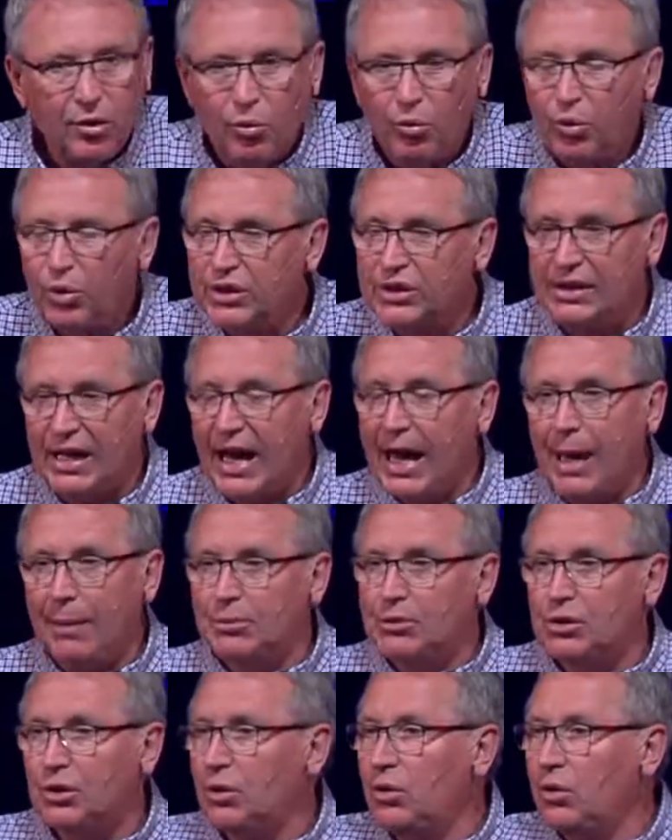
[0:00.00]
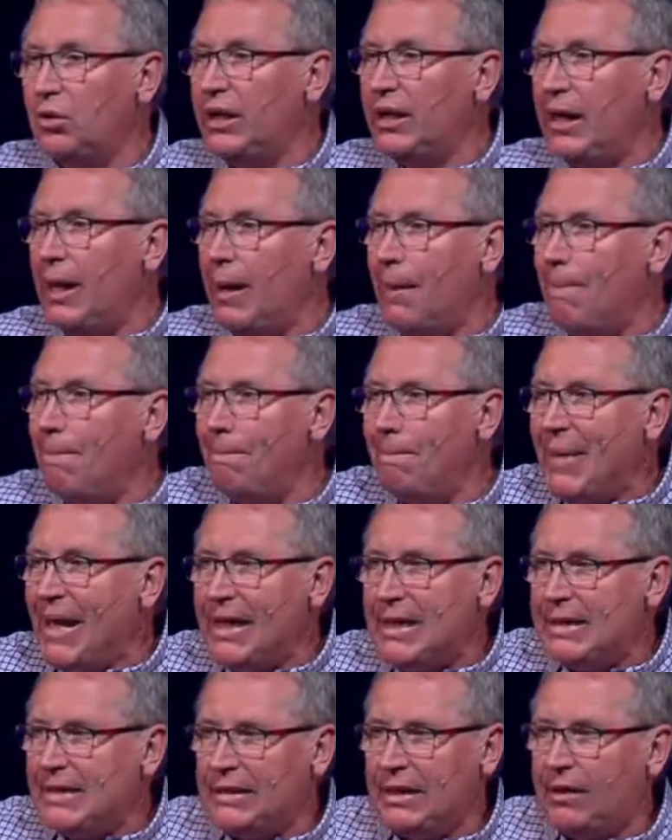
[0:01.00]
was absolutely
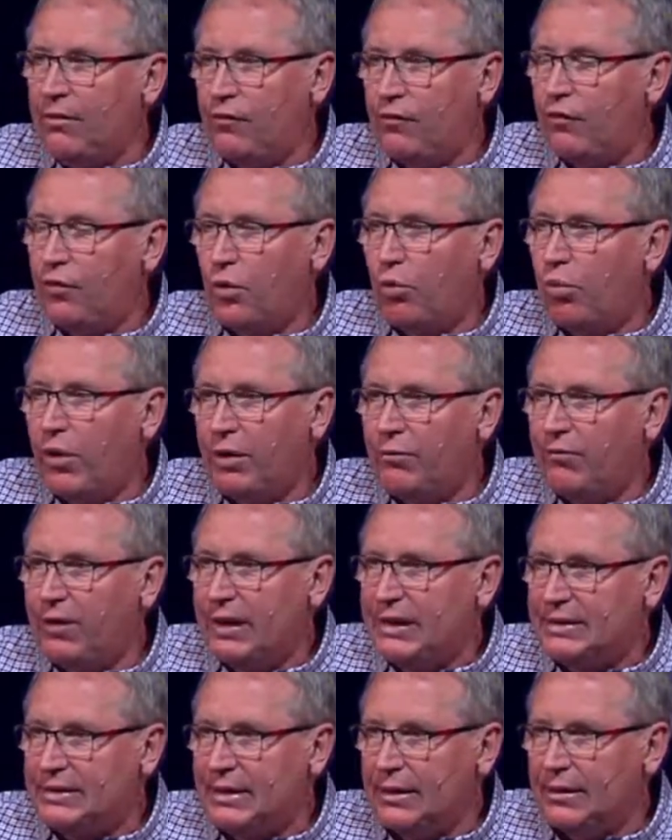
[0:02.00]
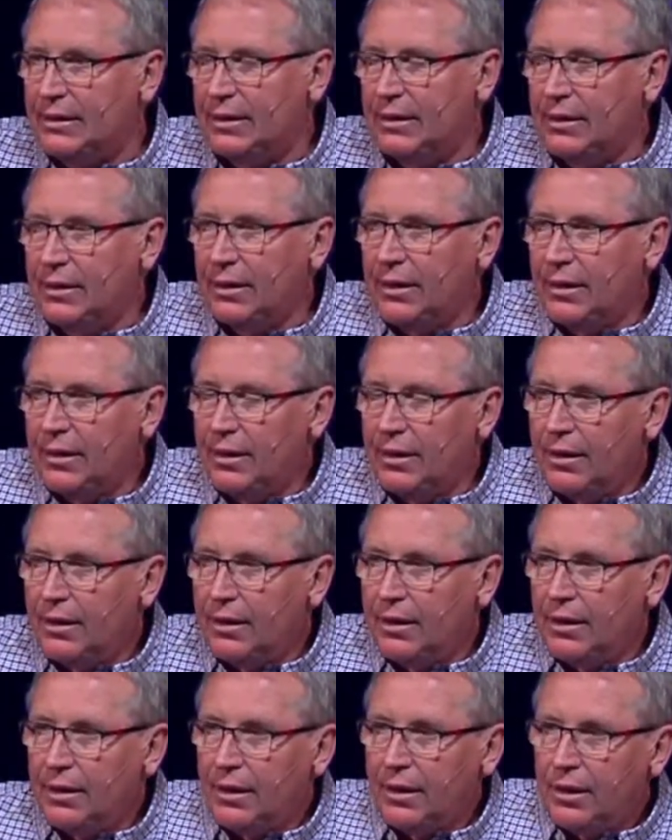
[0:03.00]
amazing for one reason.
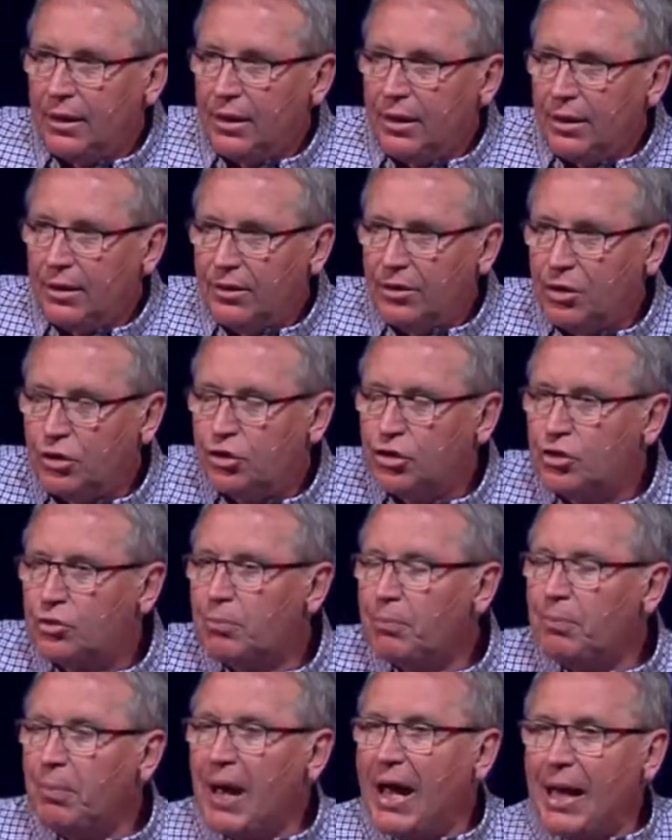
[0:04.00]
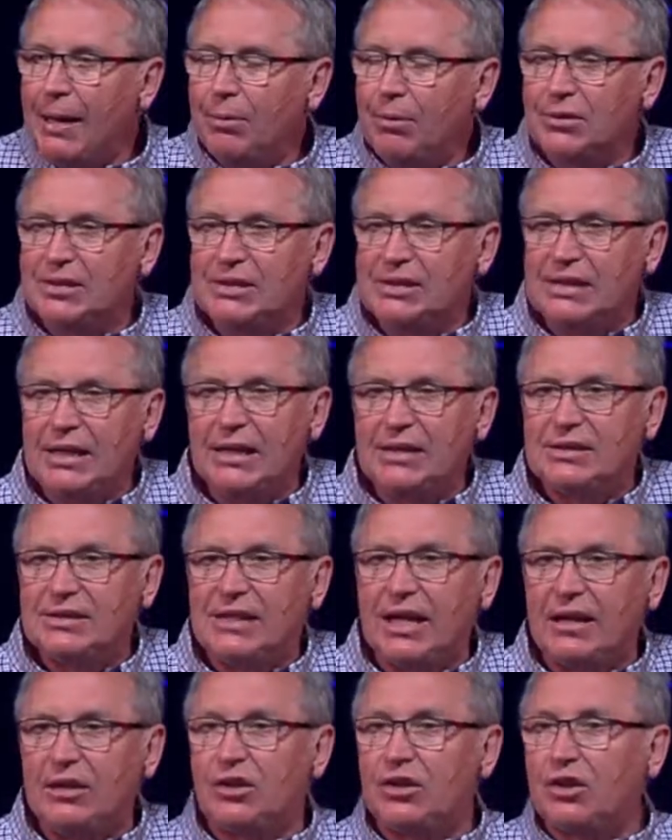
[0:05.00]
The Bible says
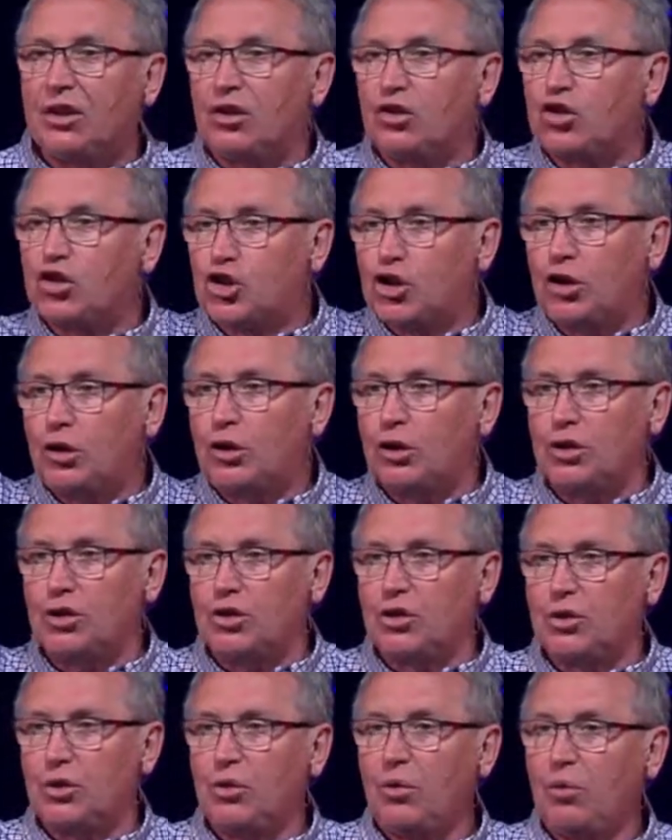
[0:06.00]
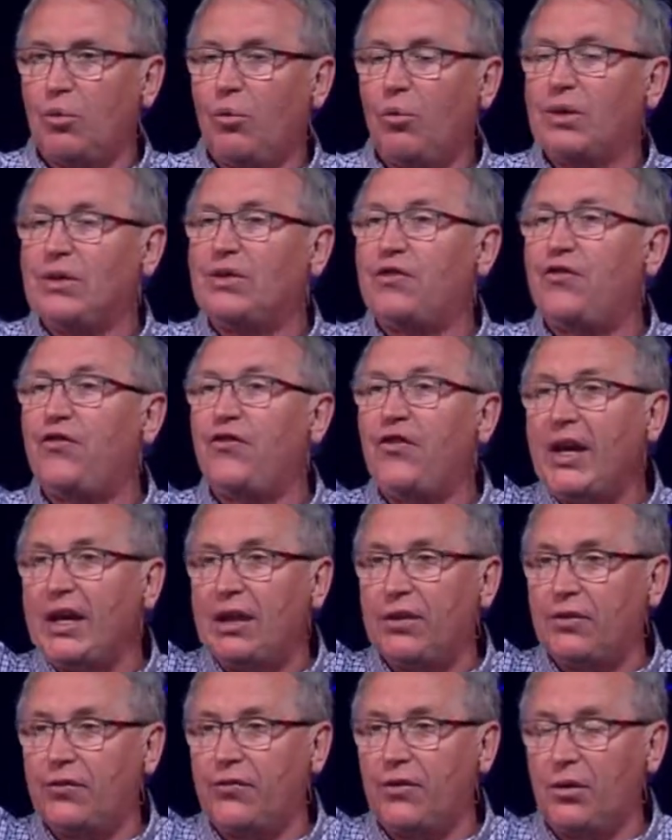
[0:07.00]
that the church was
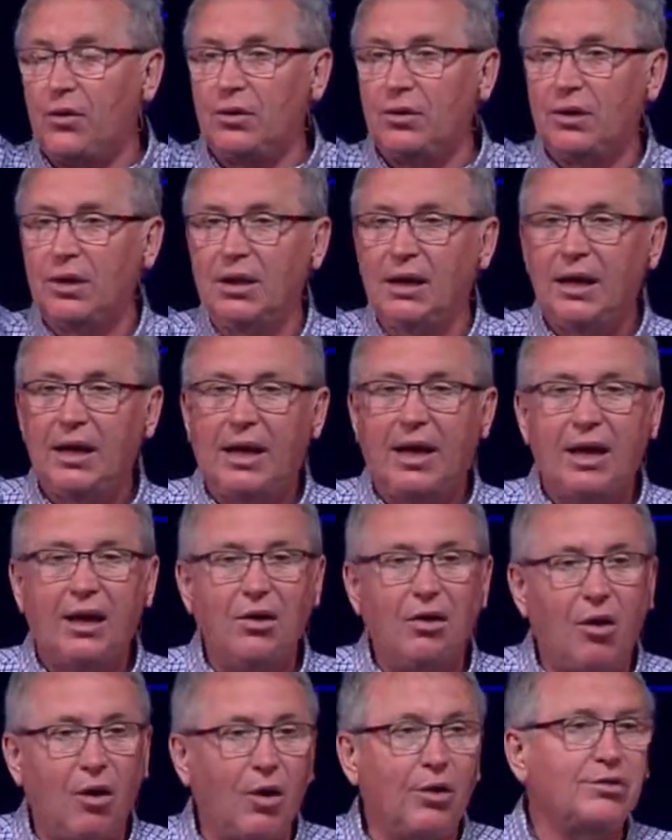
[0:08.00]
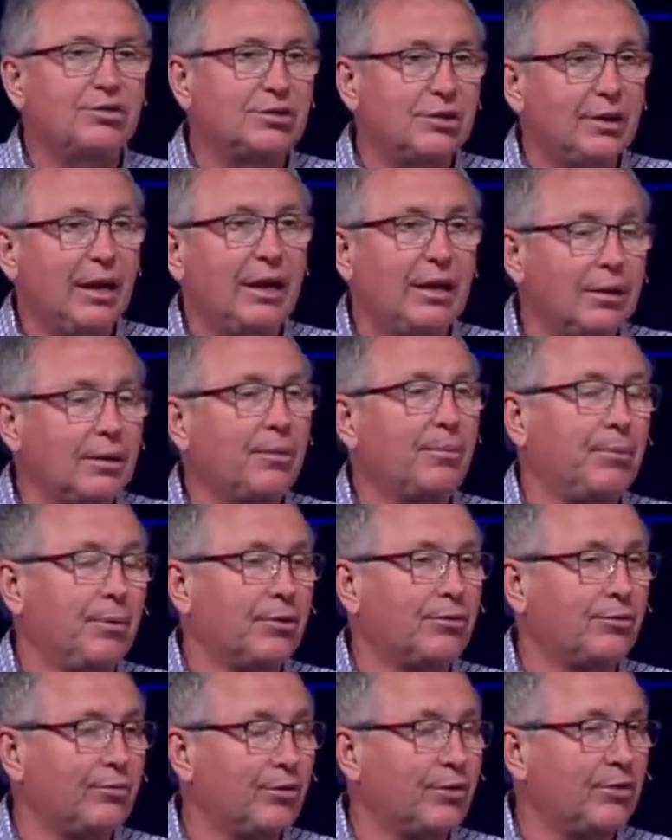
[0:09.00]
faithful and also
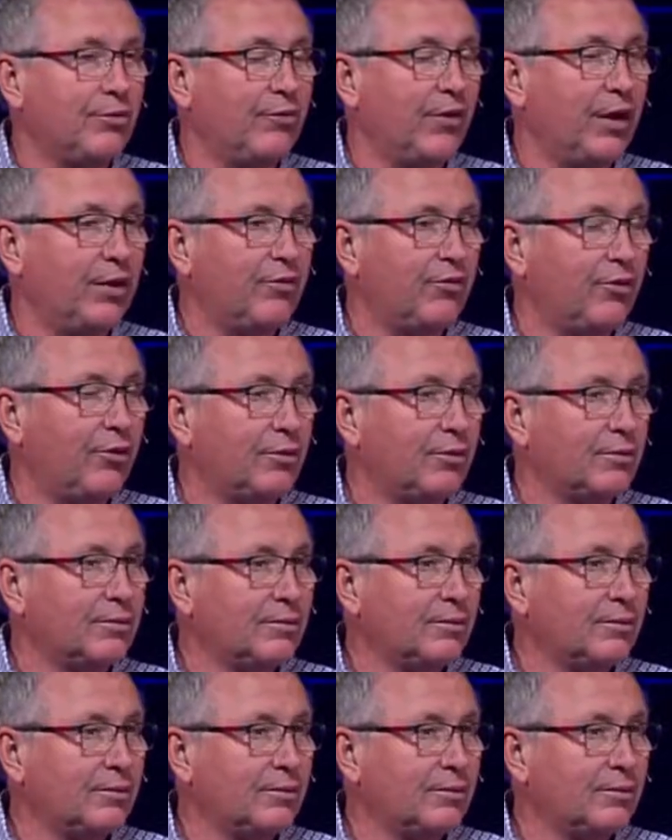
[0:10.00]
Antipas was faithful.